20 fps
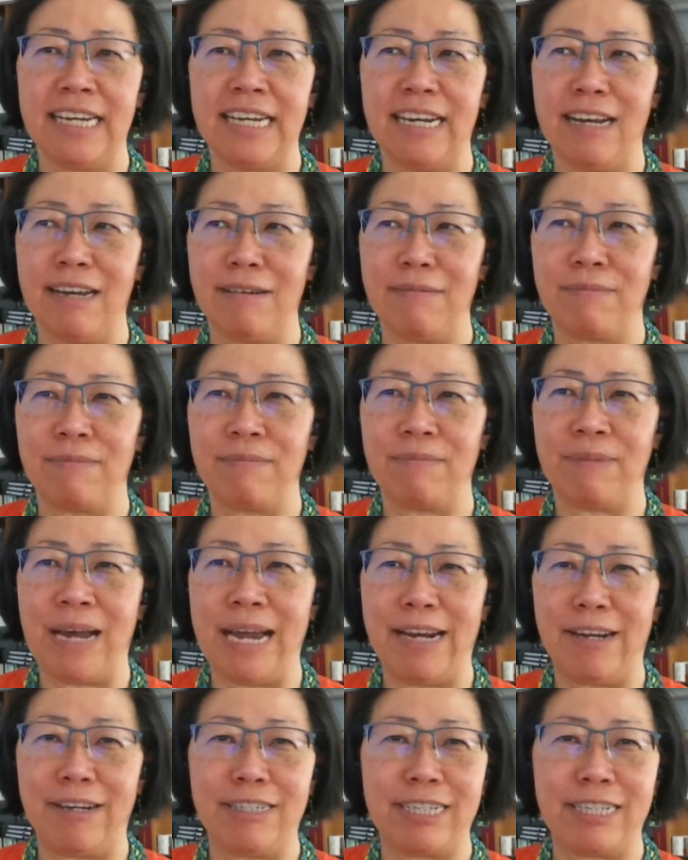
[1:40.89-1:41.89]

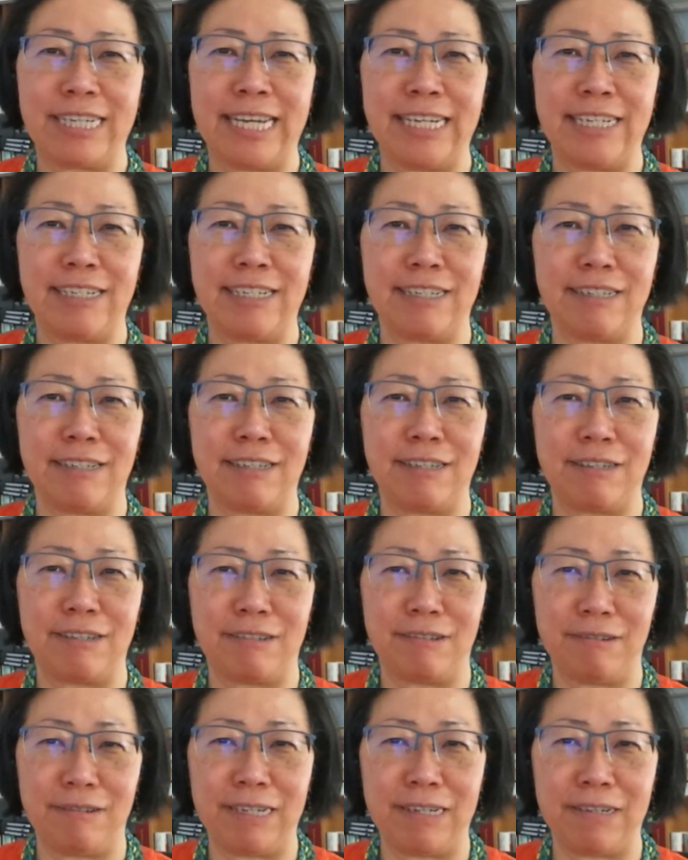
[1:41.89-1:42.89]
higher education
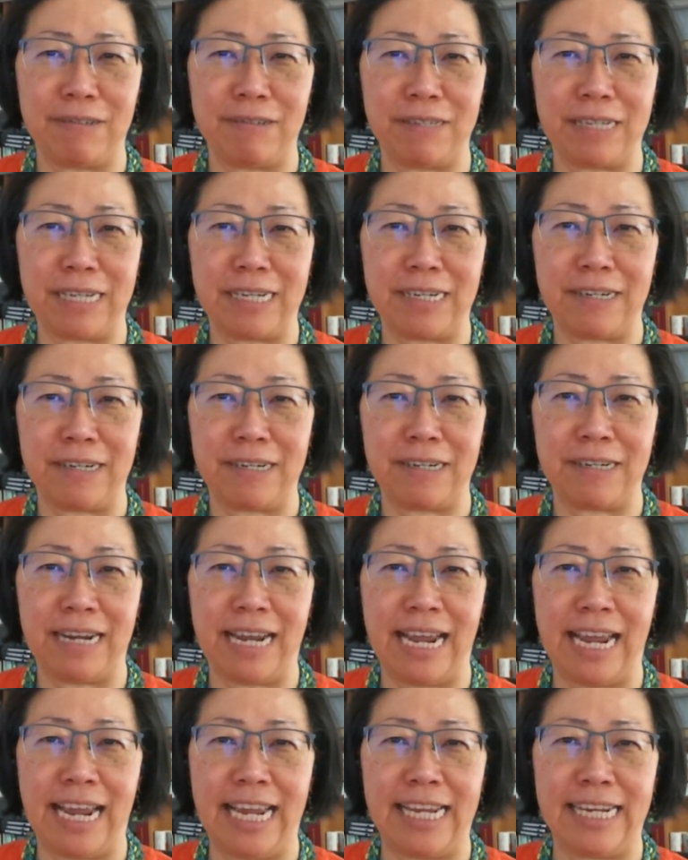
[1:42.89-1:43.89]
studio leader,
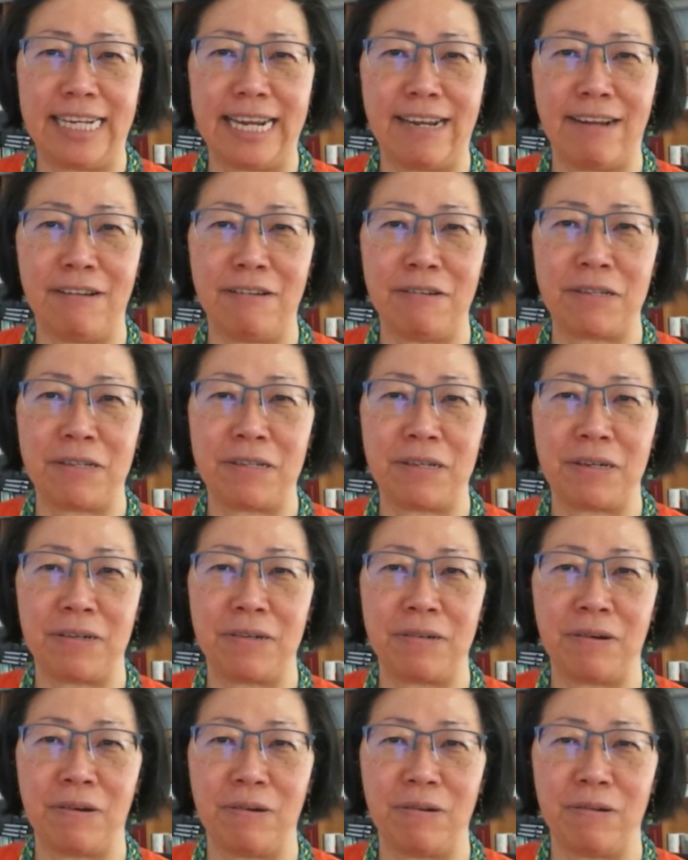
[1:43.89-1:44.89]
and I
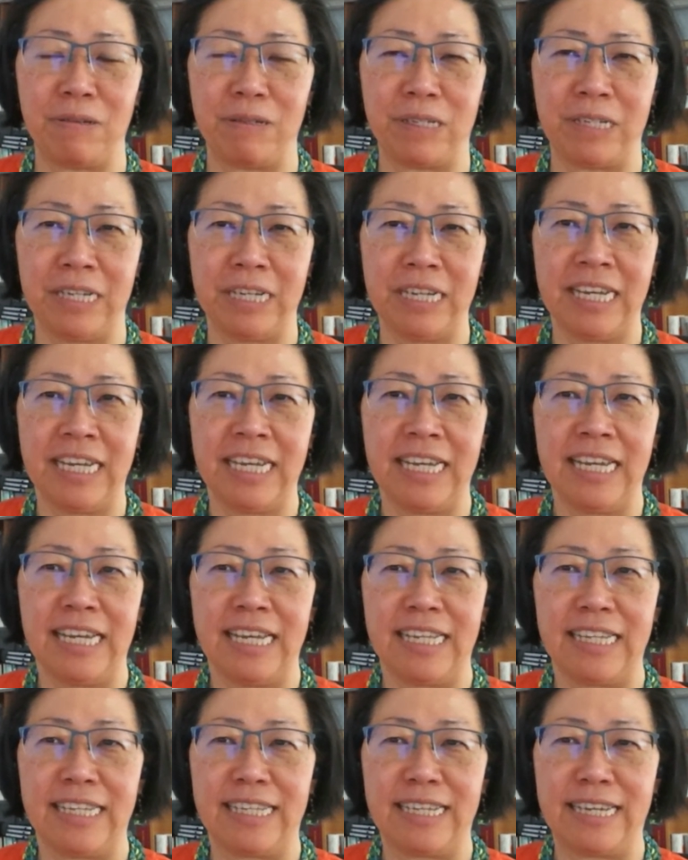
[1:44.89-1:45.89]
also hold
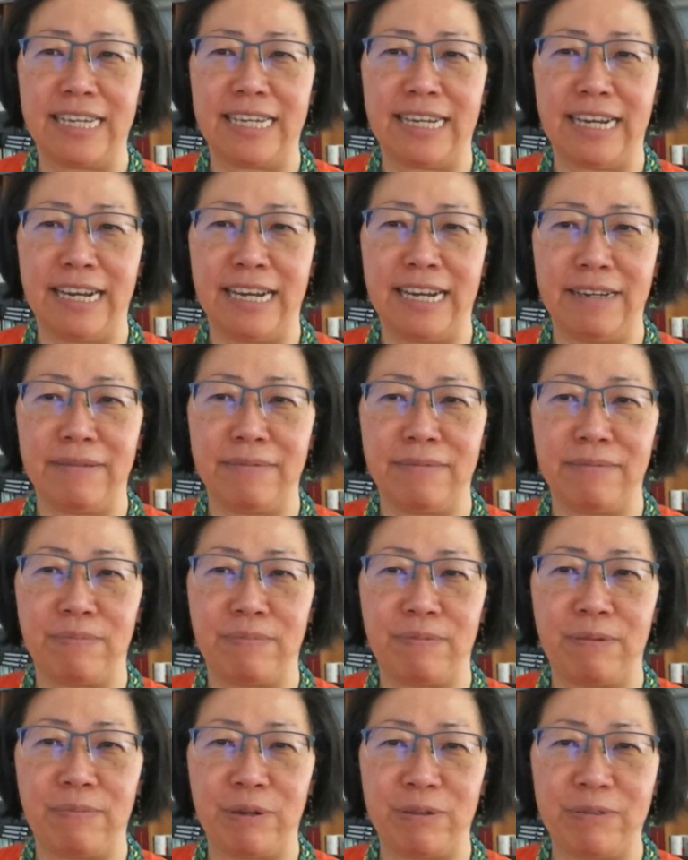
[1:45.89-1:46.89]
the
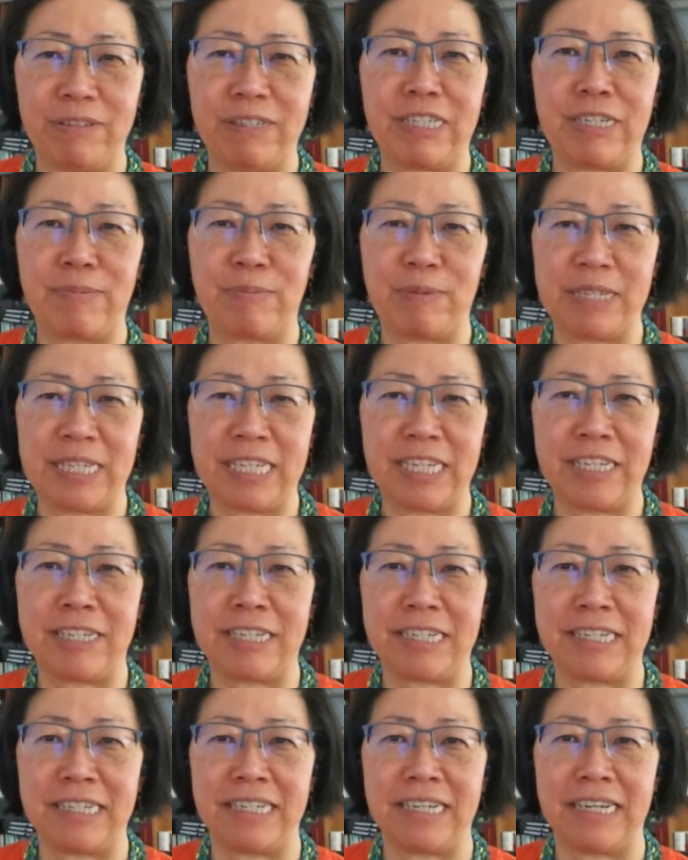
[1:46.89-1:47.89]
privileged
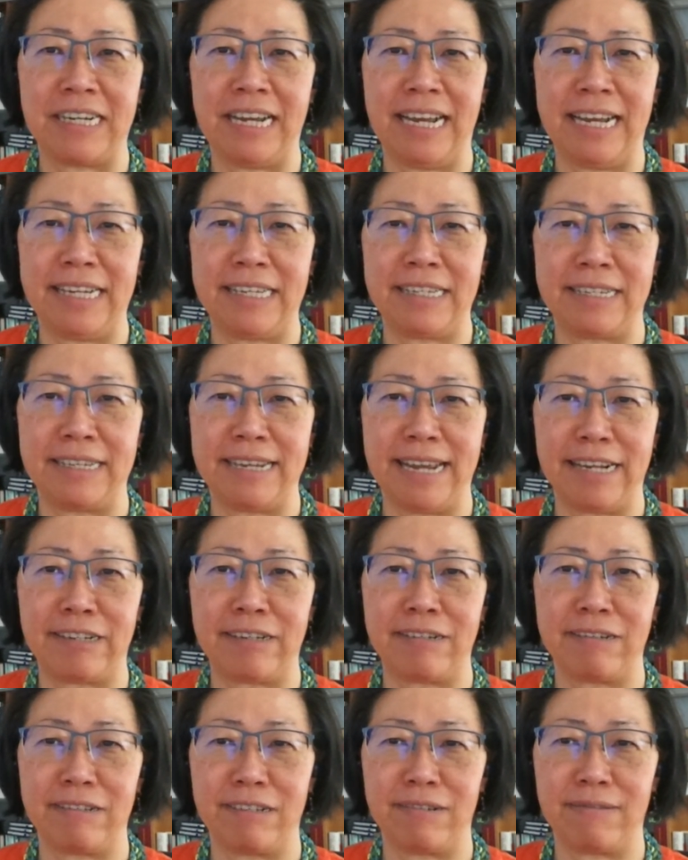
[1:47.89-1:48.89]
position as
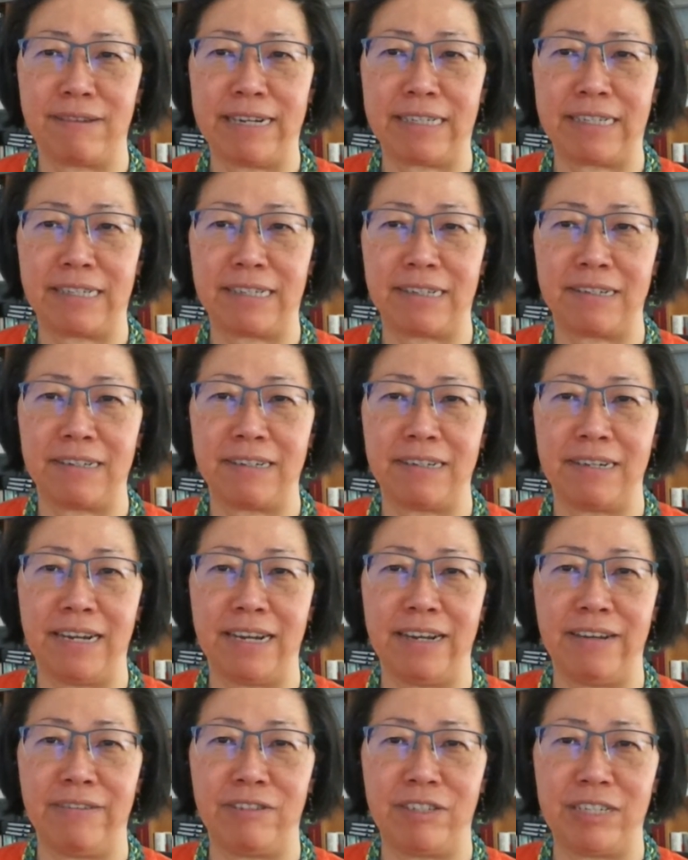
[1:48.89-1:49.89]
national director
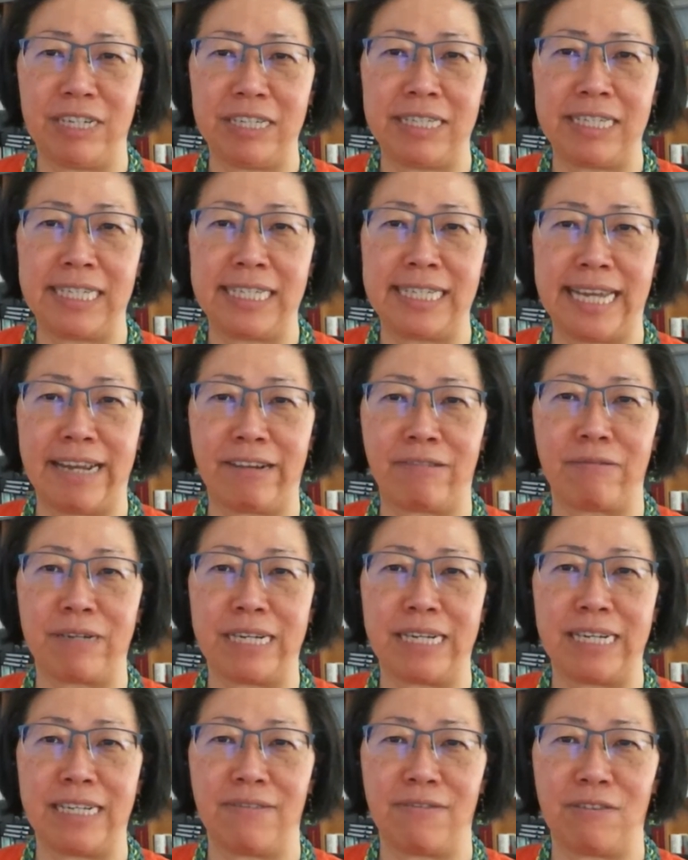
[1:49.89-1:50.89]
of justice,
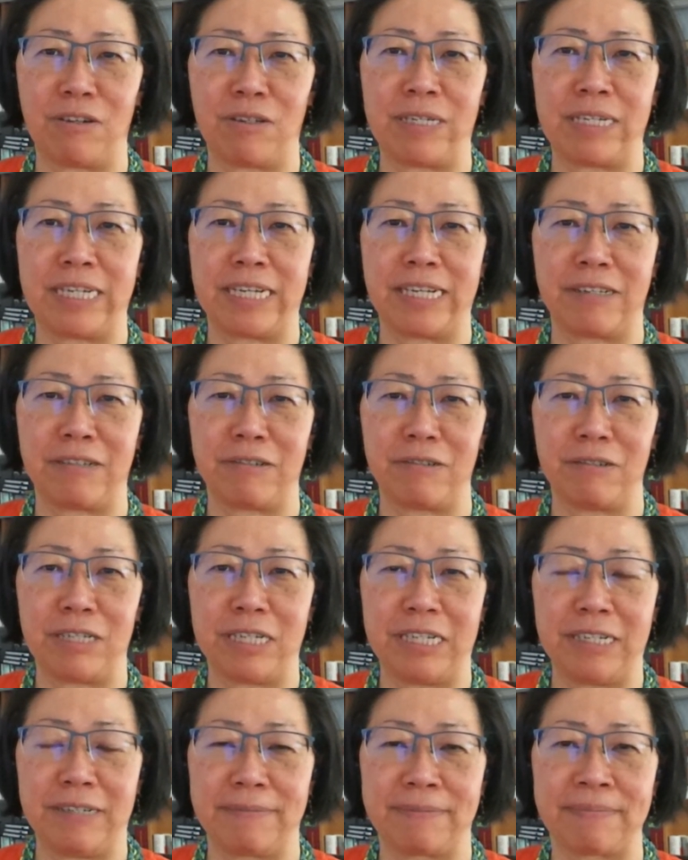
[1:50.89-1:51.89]
equity, diversity, and
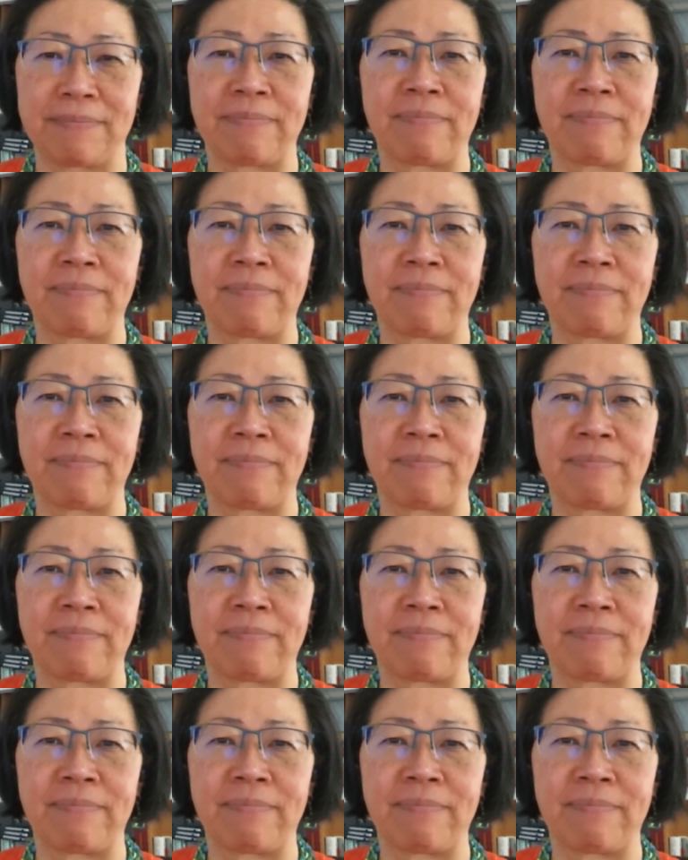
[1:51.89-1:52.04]
inclusion.